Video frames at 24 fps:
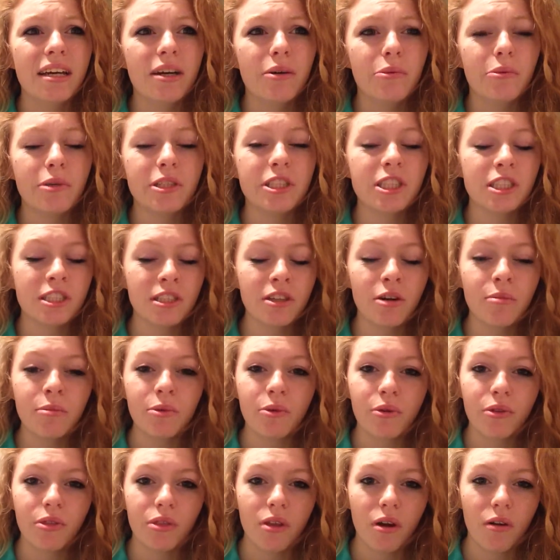which is a lot
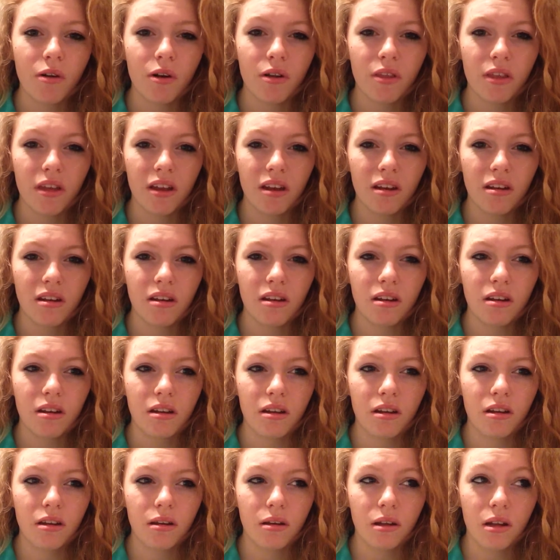more thorough than
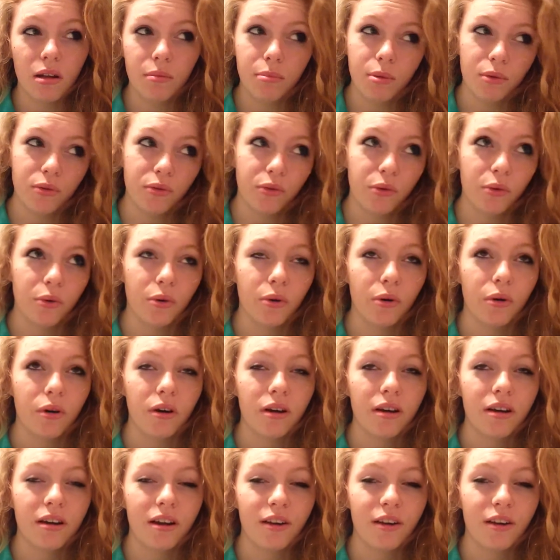before